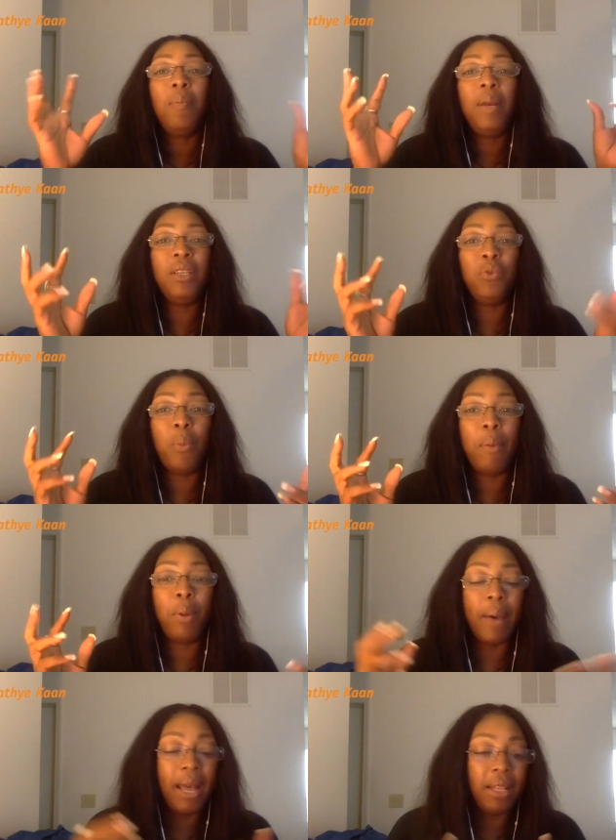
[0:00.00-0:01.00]
Please
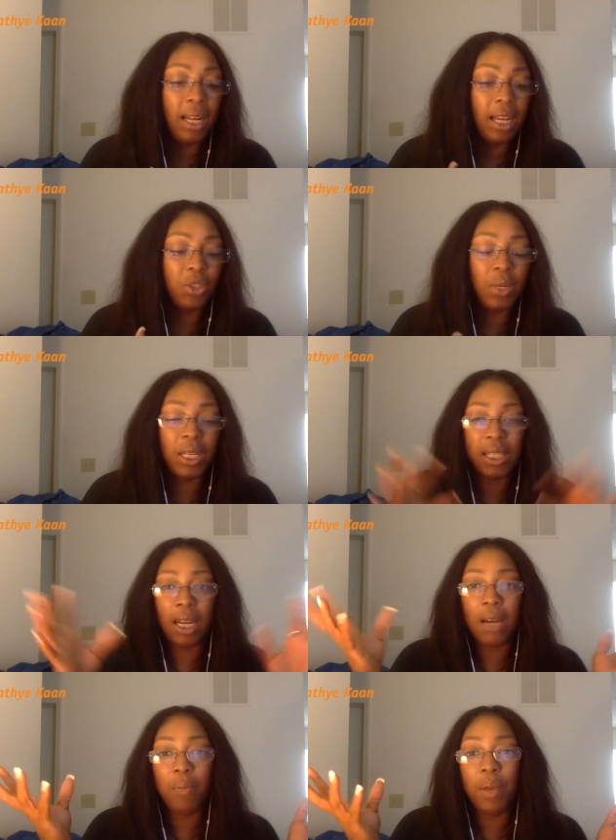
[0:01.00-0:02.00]
remember, buy the lottery. There's a
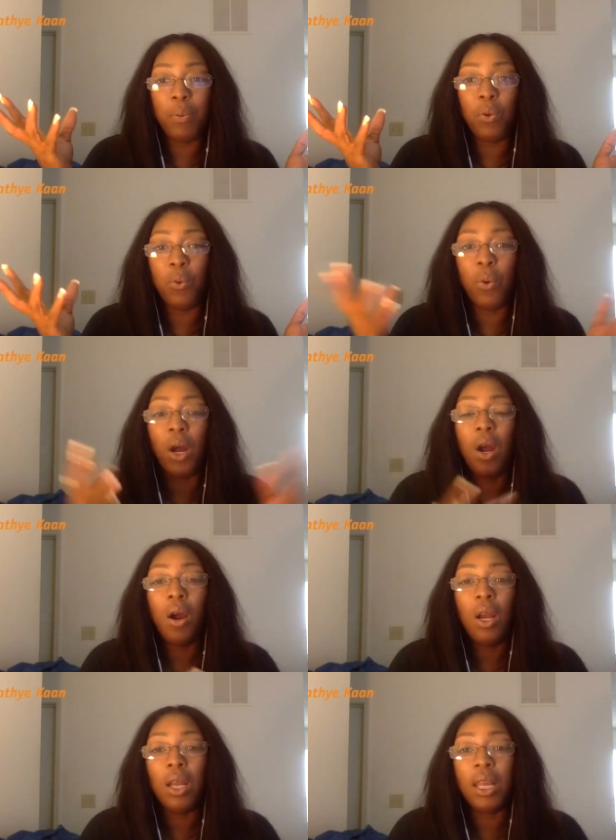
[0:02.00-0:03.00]
lot of people who
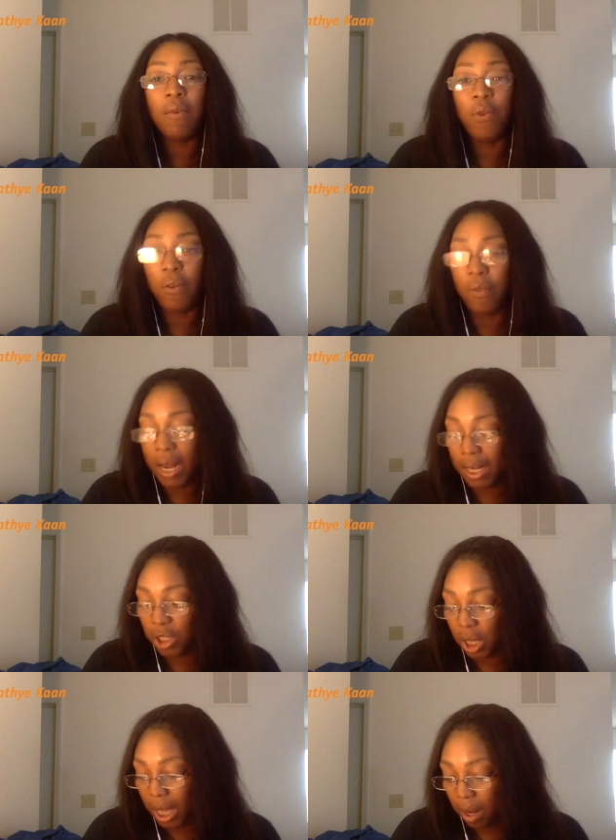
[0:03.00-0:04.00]
are looking for
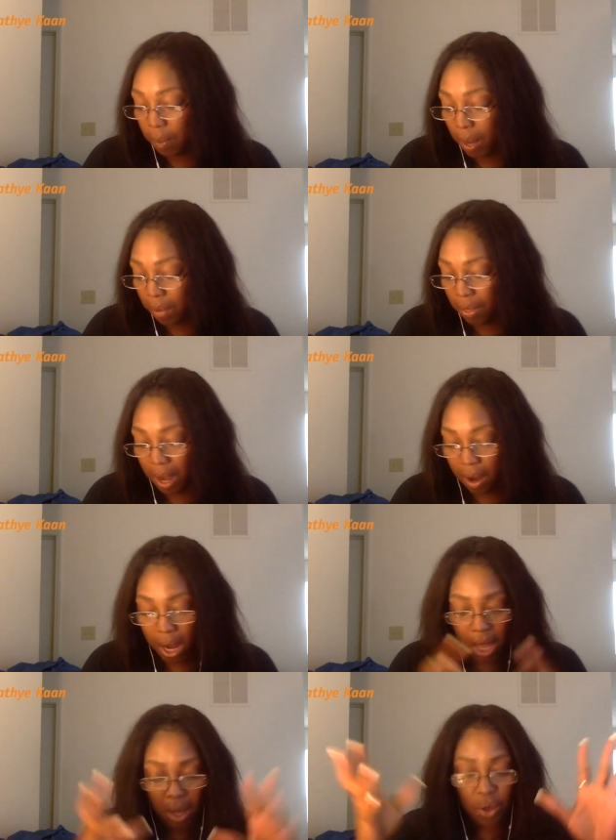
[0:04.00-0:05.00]
financial help out there.
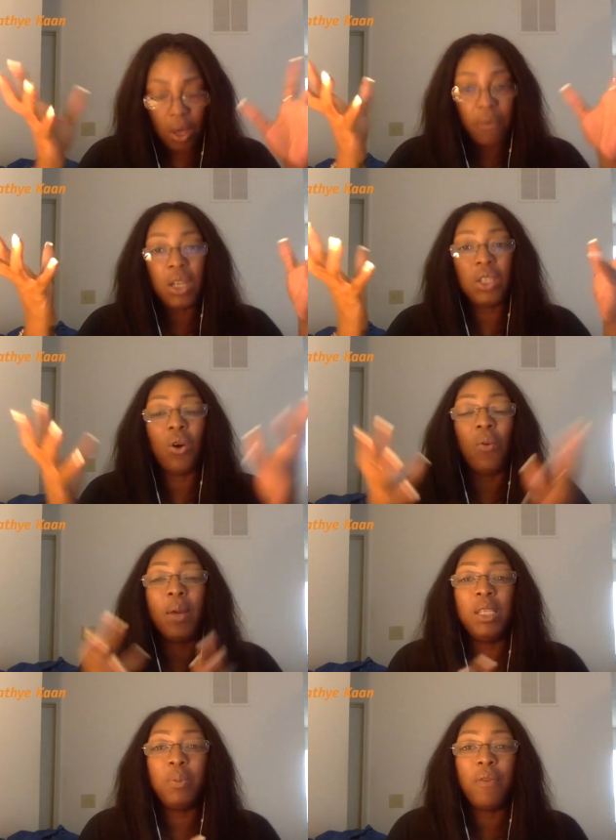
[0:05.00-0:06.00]
Universe
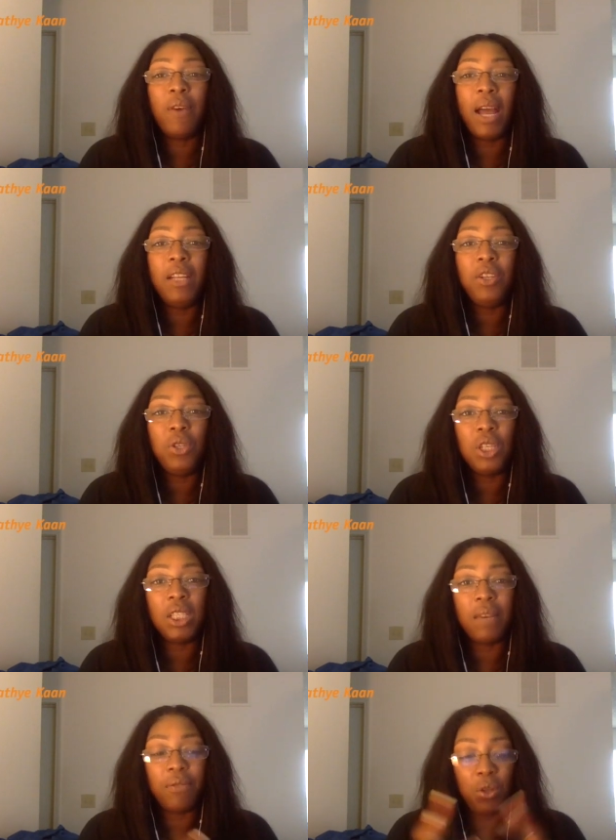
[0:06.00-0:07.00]
always provides. You
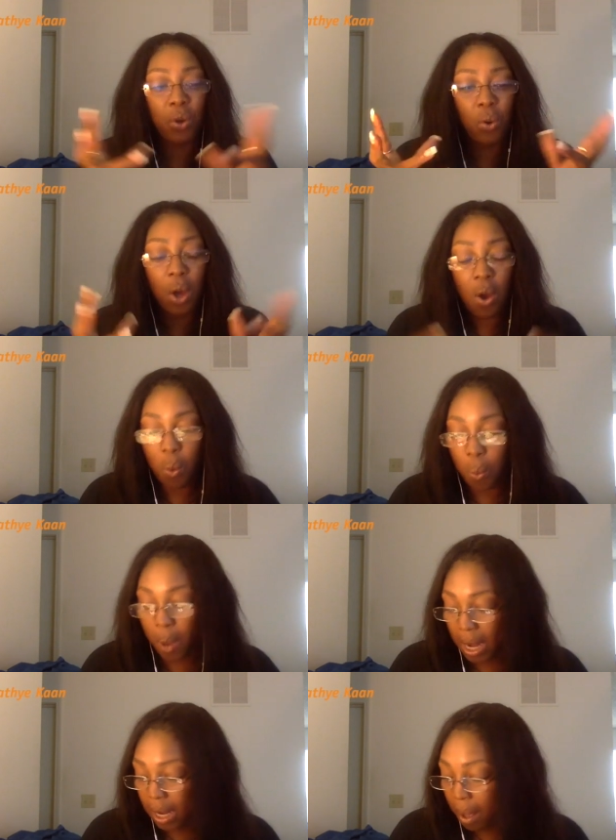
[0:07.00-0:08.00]
just have to know
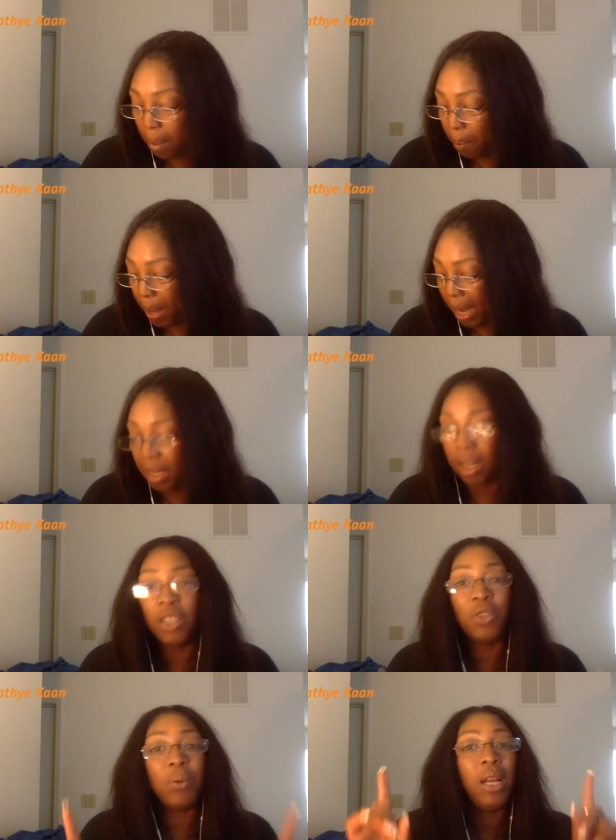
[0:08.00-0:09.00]
when. Buy the
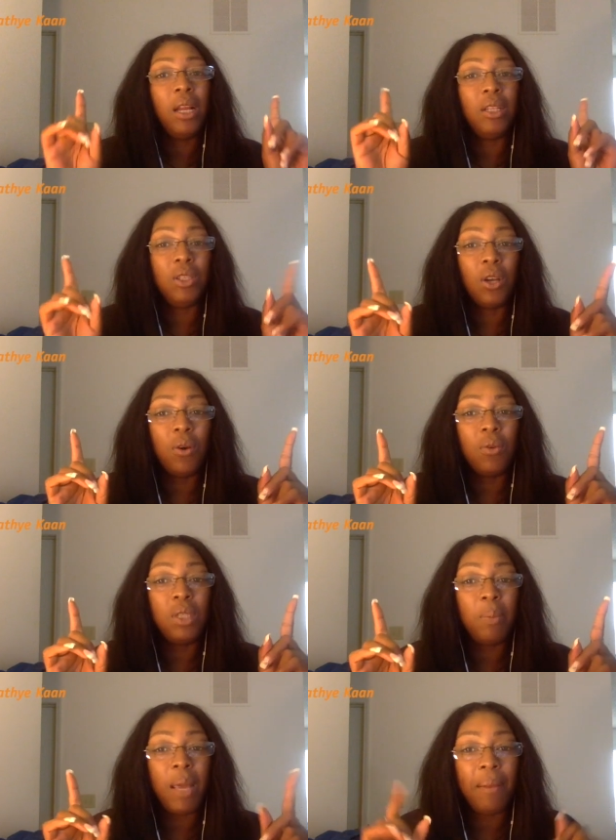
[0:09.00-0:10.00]
lottery.
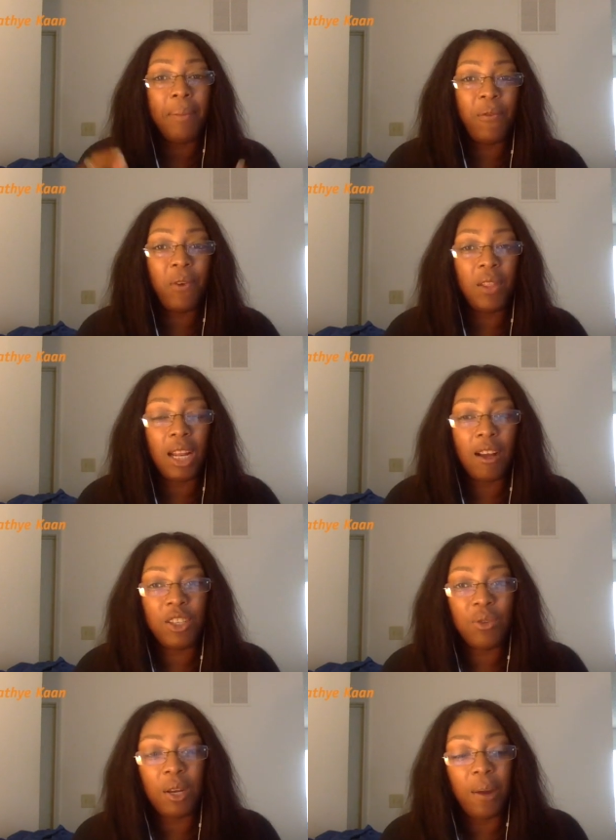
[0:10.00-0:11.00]
Don't mail me for the
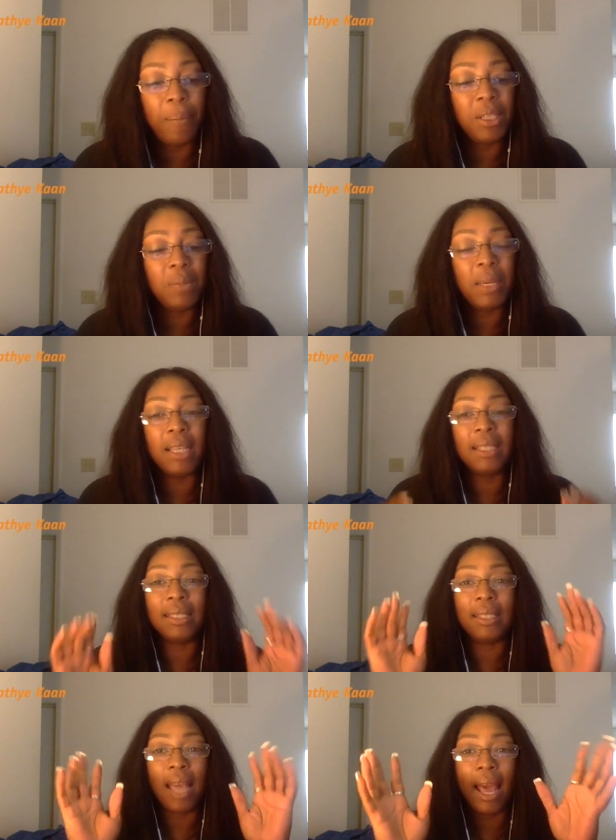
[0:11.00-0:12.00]
lottery numbers,
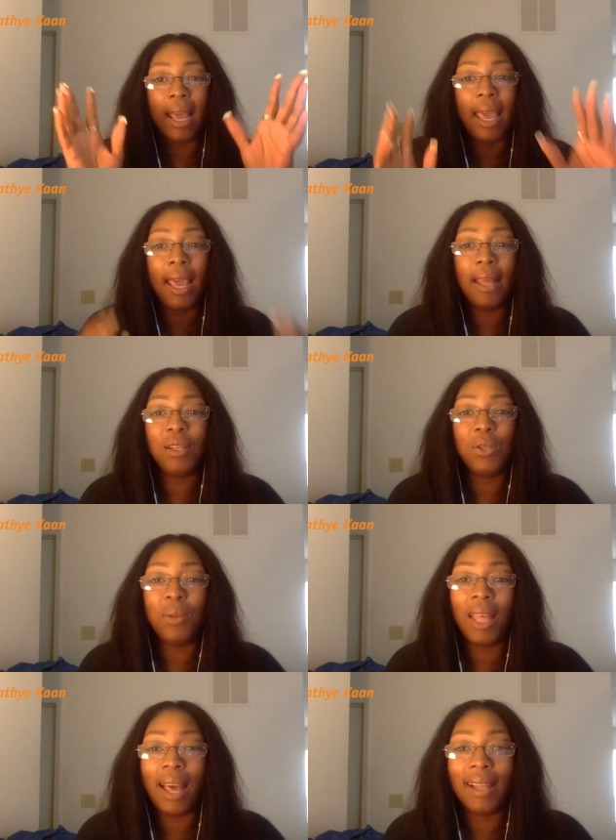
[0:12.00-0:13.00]
because I can't
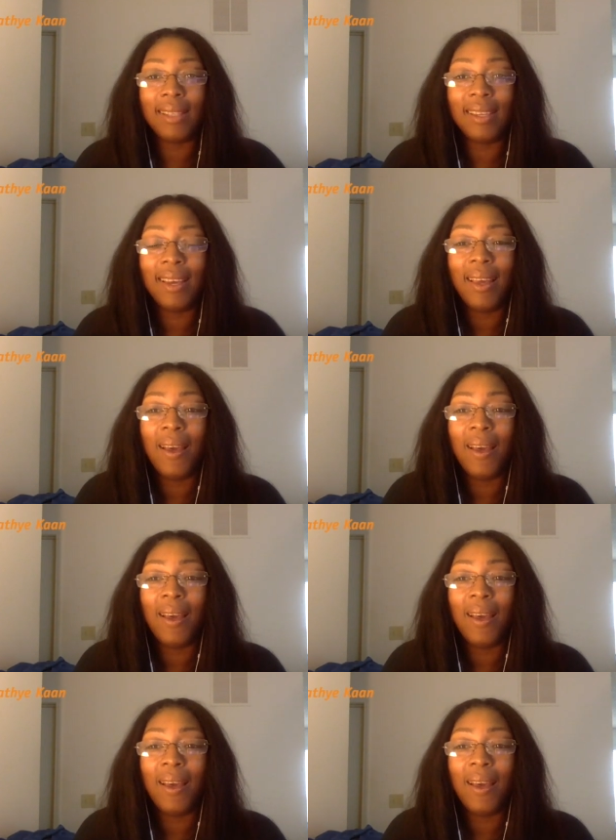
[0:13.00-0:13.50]
do that.